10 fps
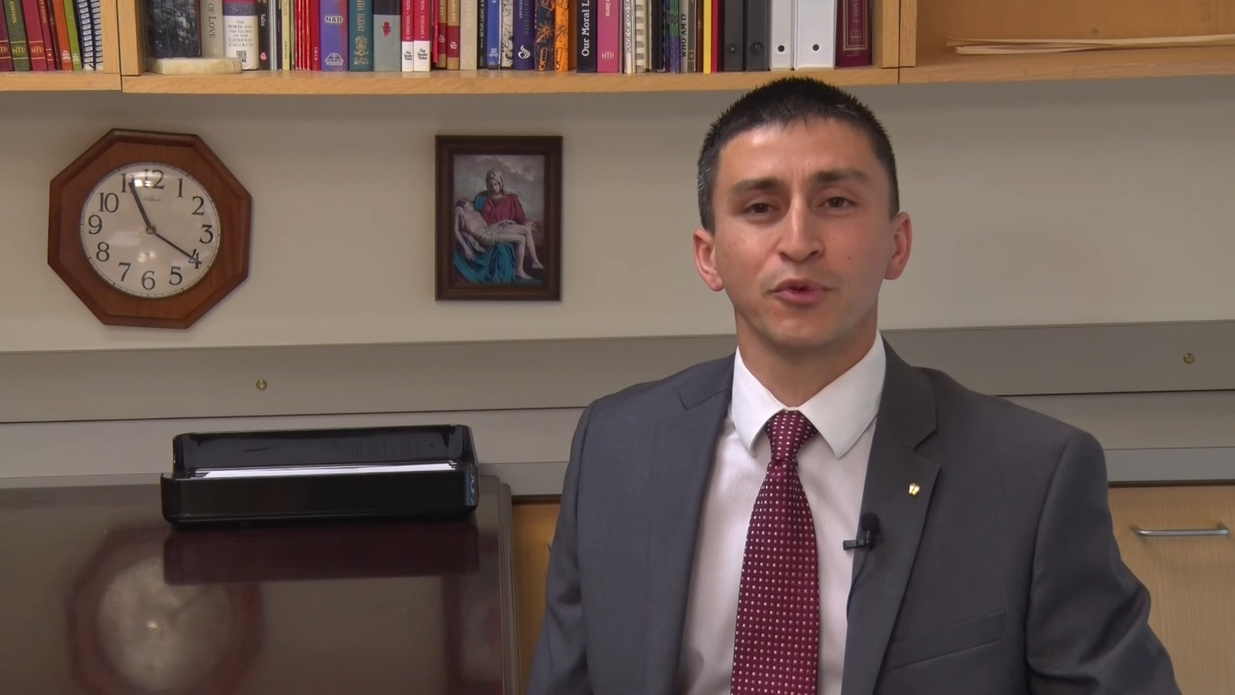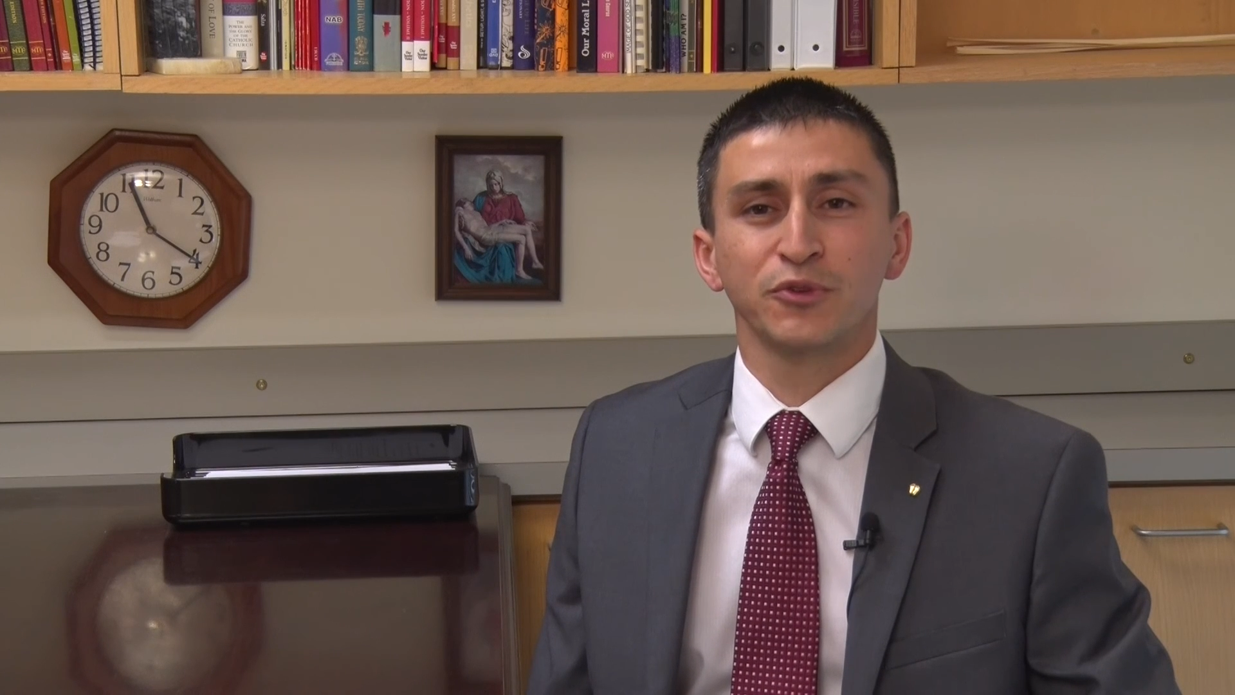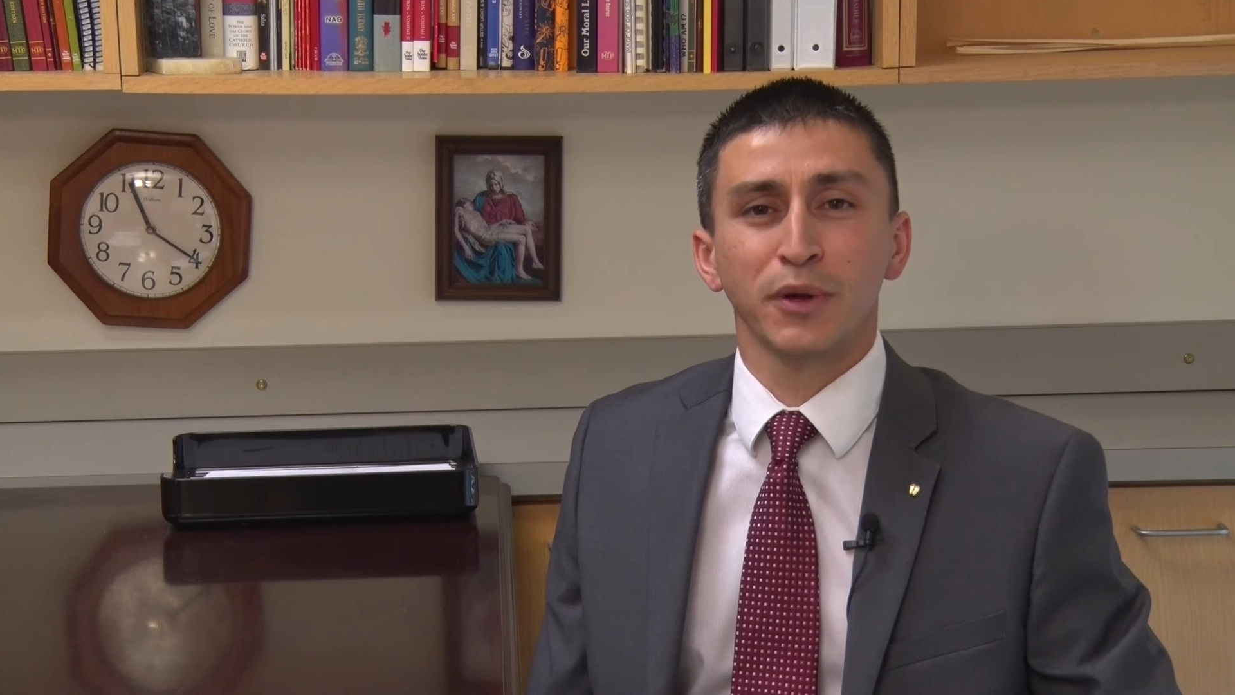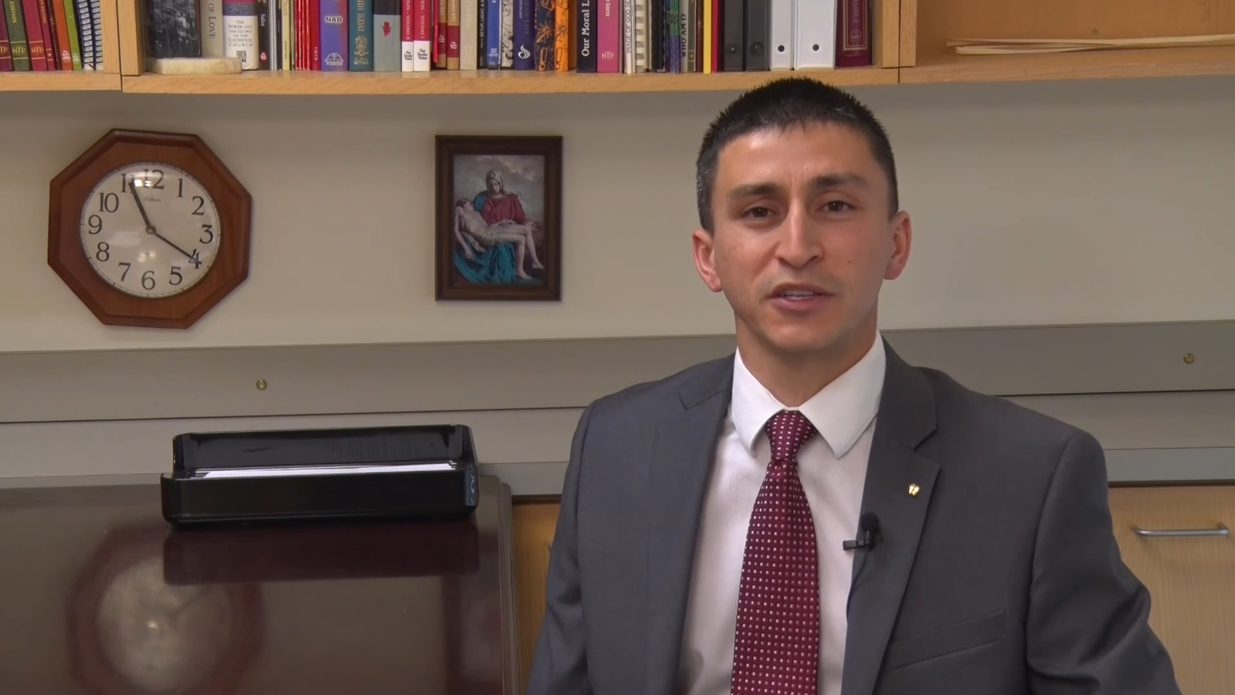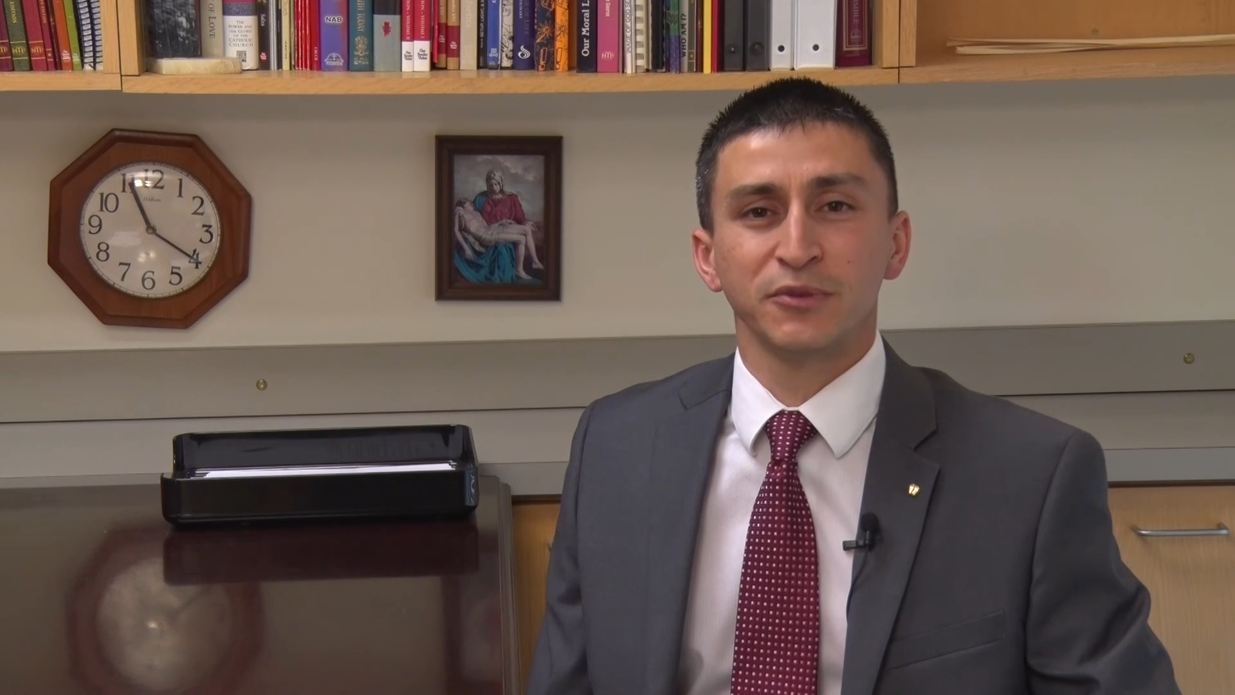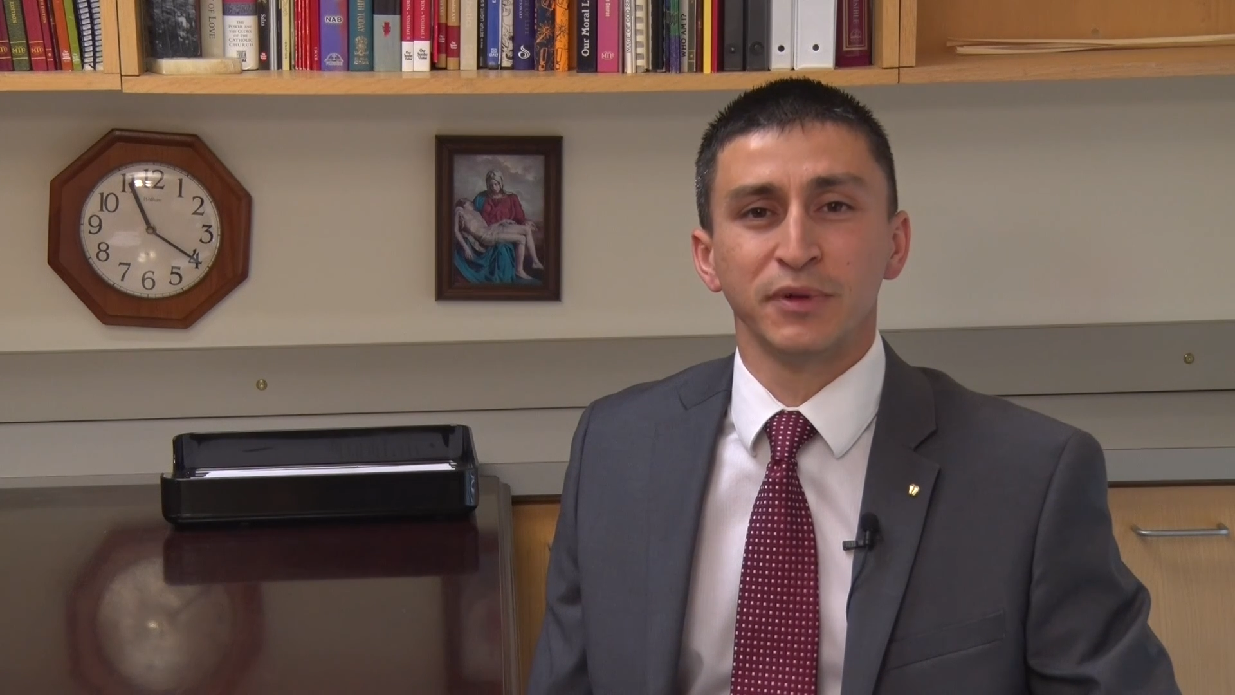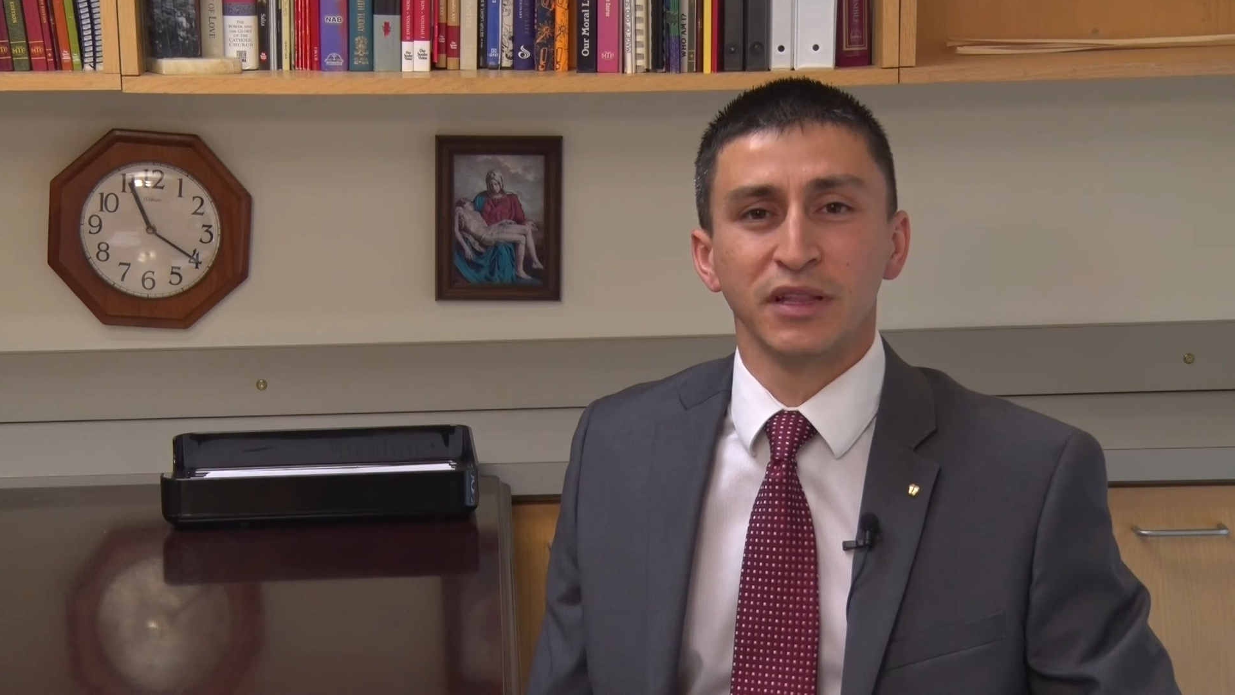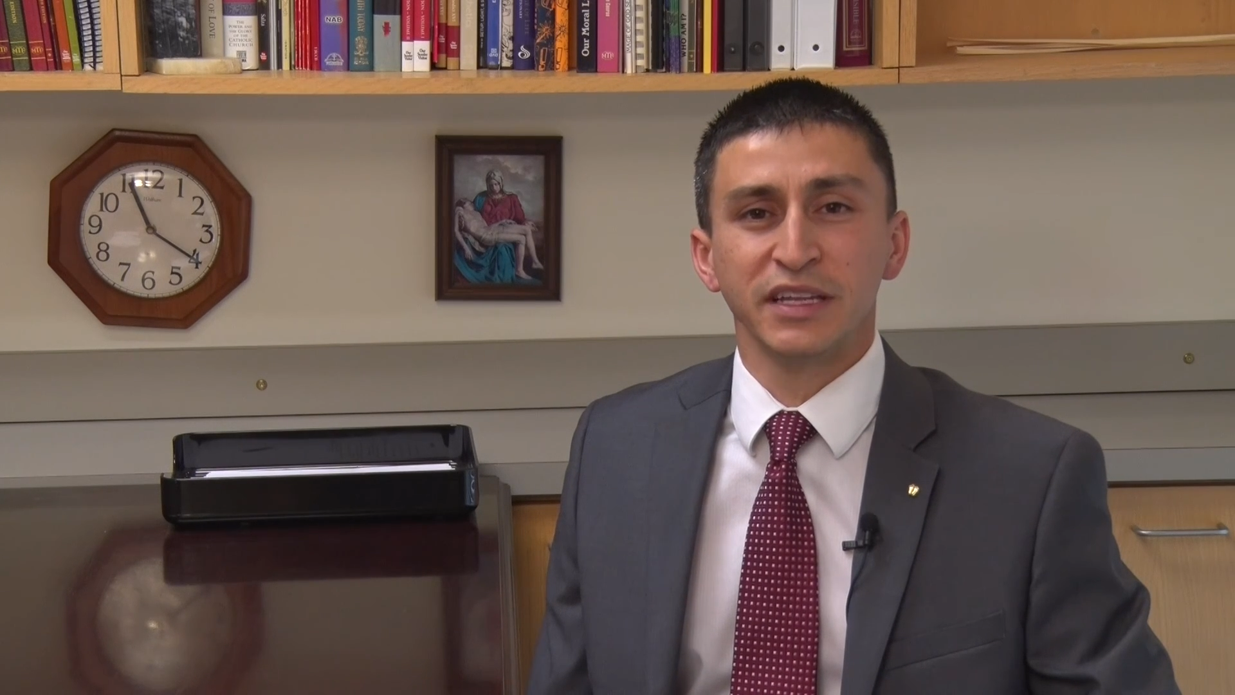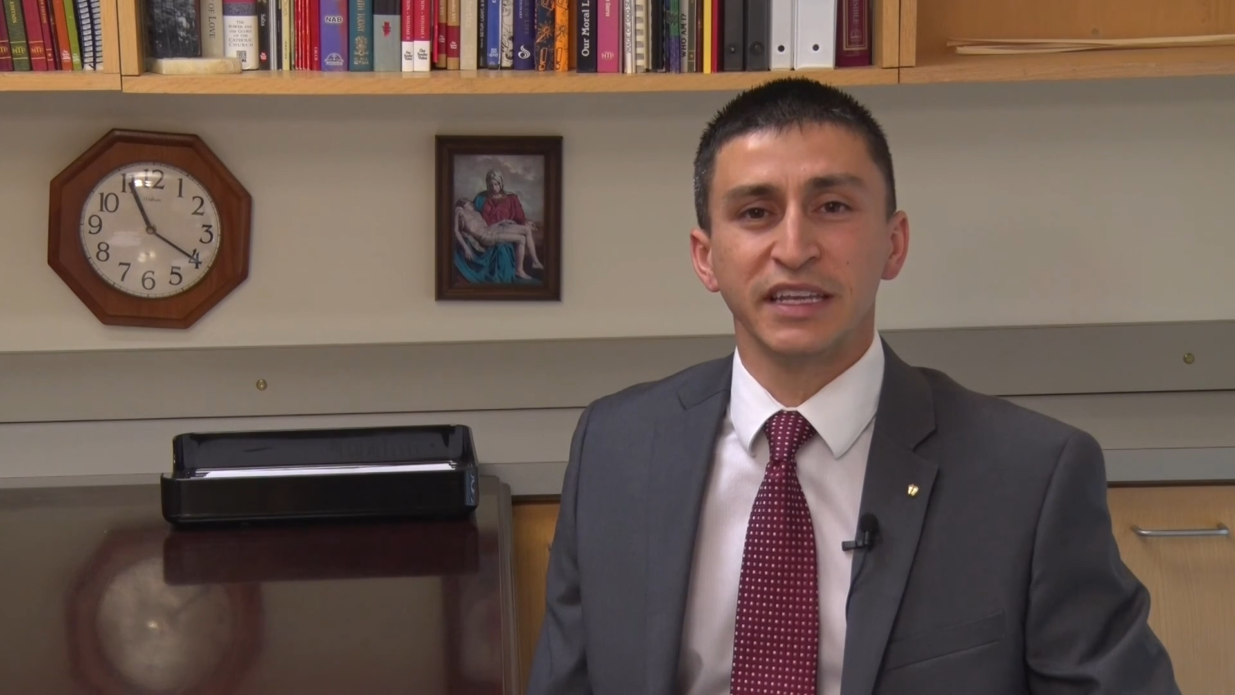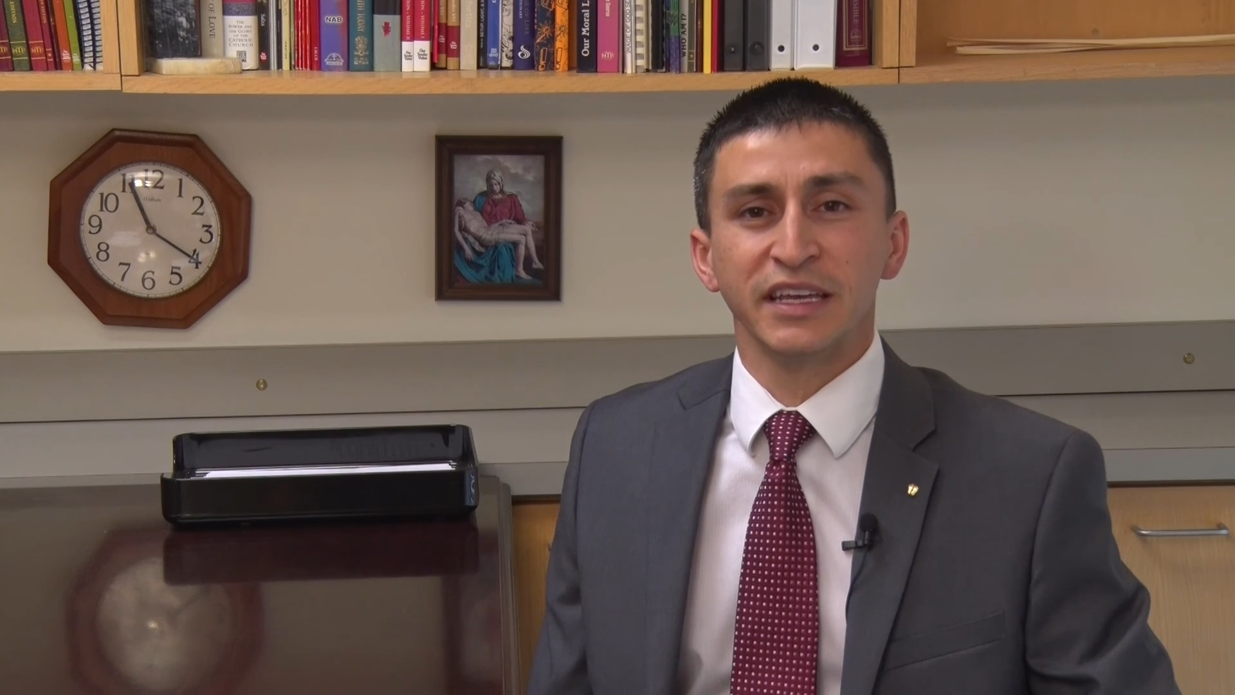
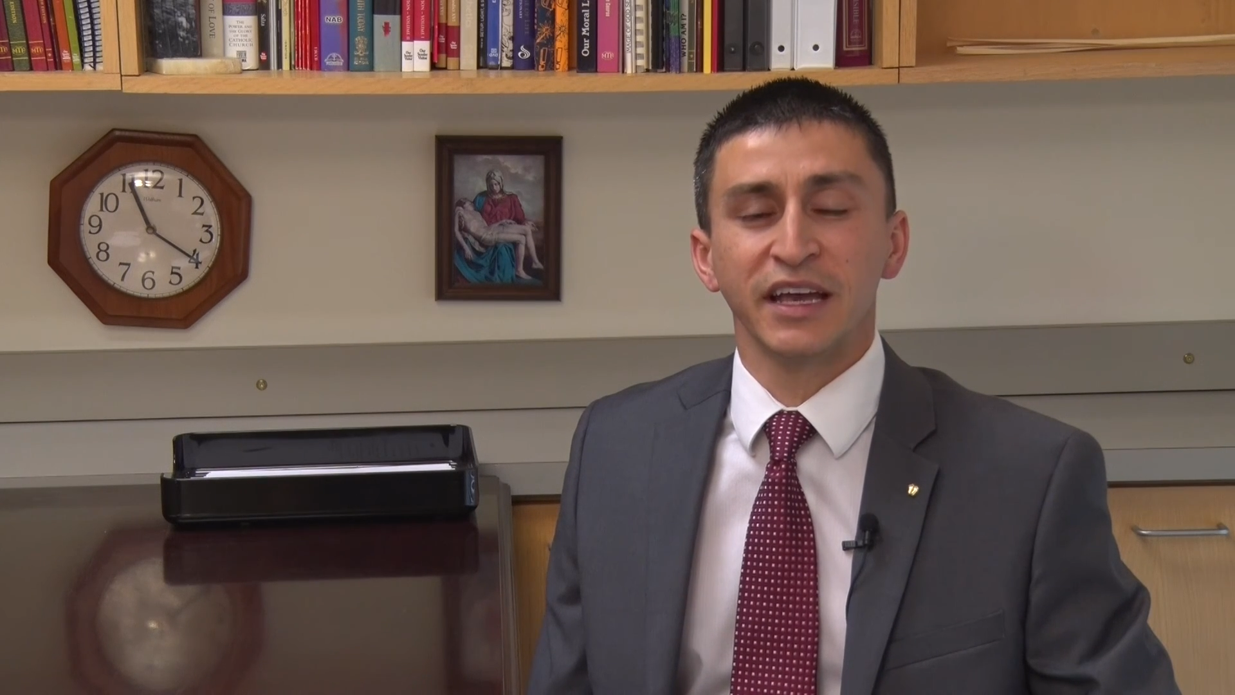responsibility